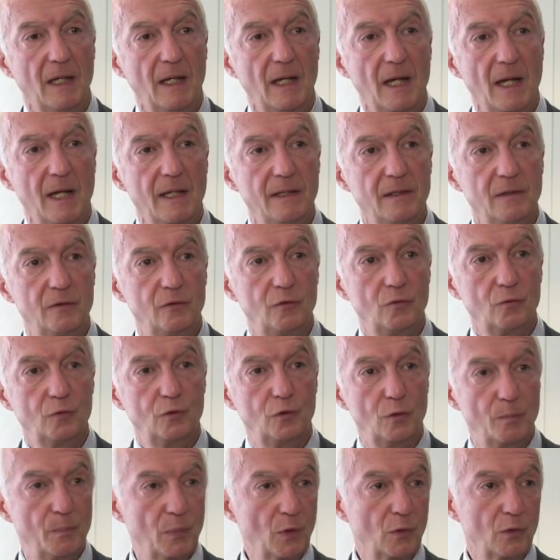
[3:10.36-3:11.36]
and to
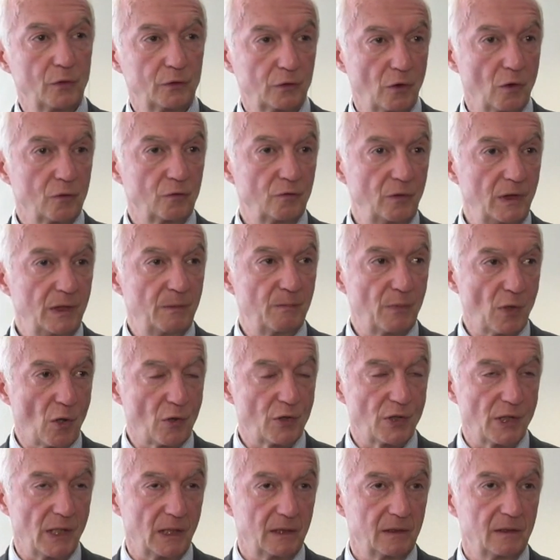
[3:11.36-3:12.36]
support concrete
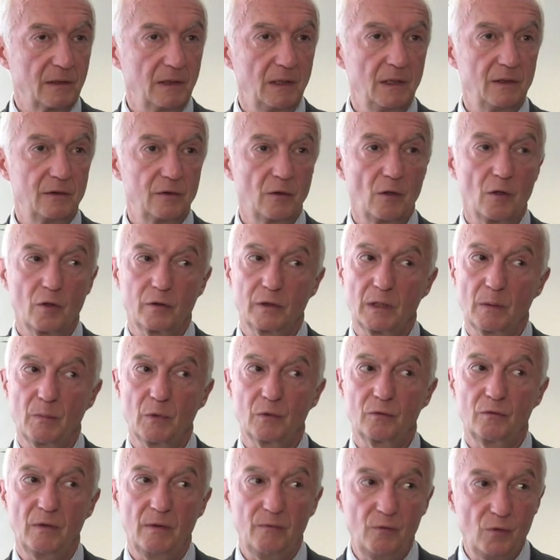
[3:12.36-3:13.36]
projects. It's a lot
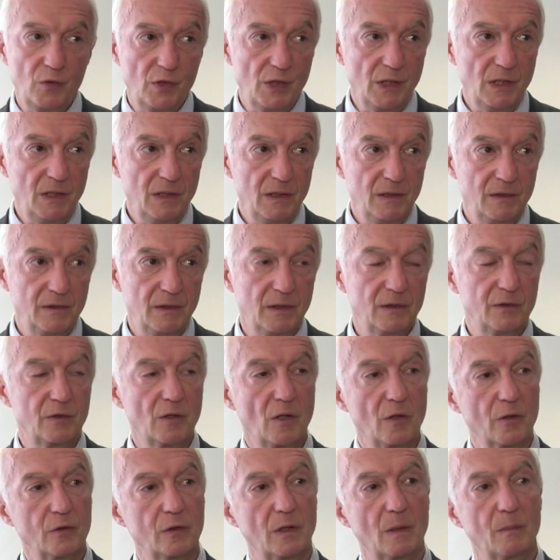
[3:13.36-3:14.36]
about refugees,
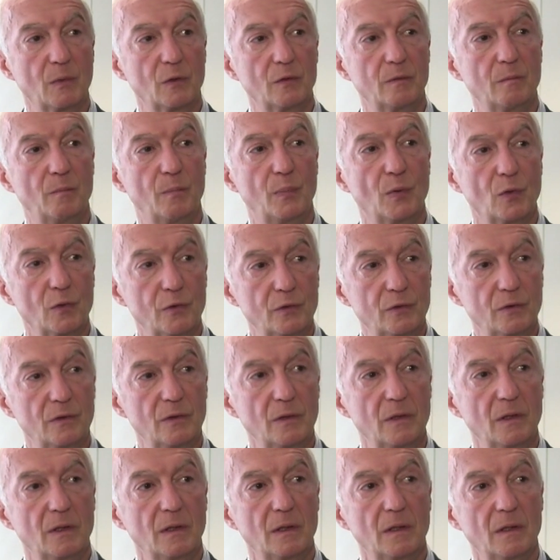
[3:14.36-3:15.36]
it's a lot about
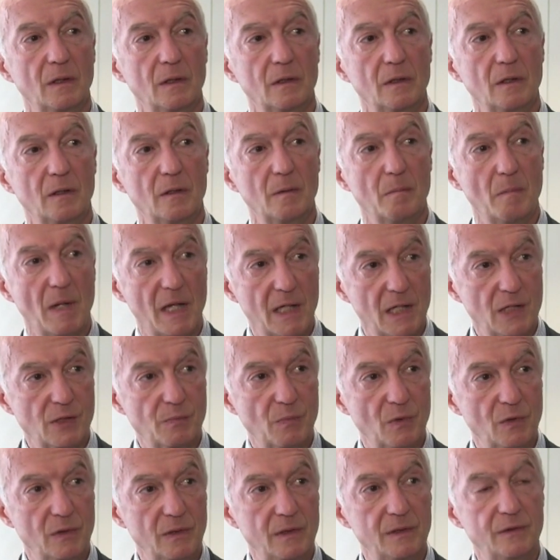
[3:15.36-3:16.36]
border
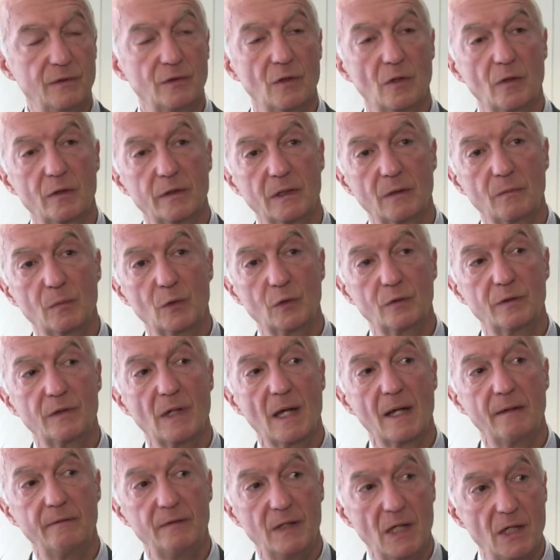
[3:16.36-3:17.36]
management, it's a lot about
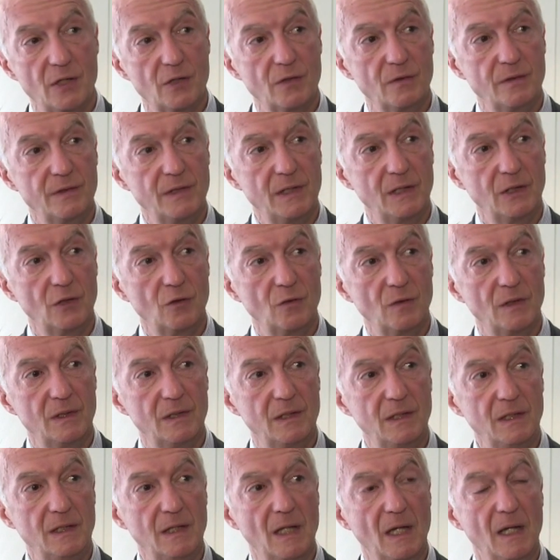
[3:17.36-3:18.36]
aviation
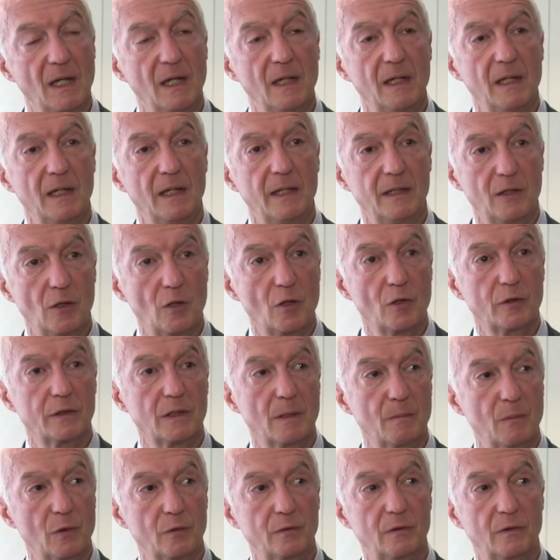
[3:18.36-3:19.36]
security, and a
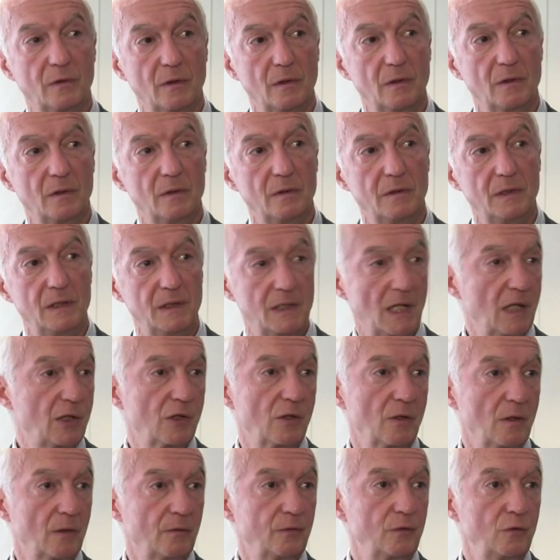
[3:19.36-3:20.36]
lot about
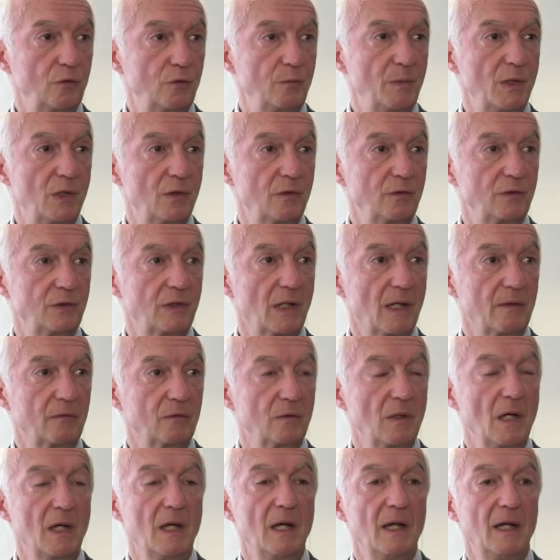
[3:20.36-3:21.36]
detection of suspicious
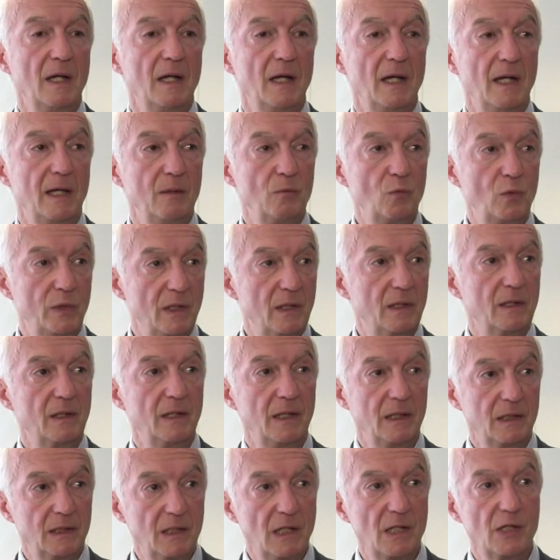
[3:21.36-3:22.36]
travel. And we are
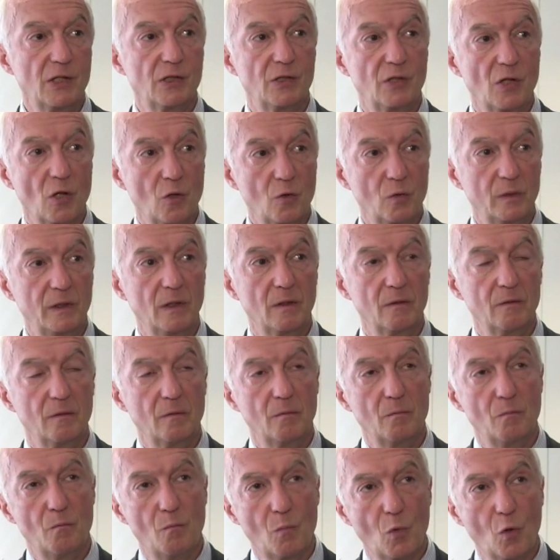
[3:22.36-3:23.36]
engaged now in a
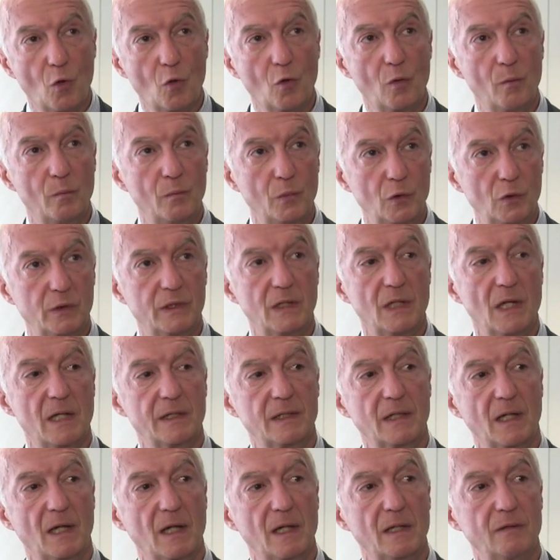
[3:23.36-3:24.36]
more
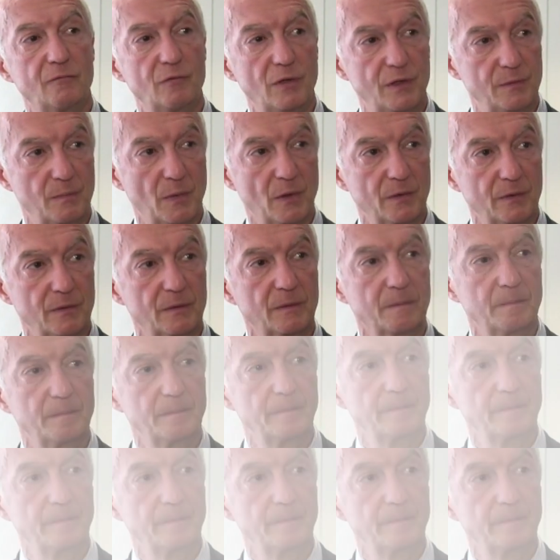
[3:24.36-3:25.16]
multilateral response.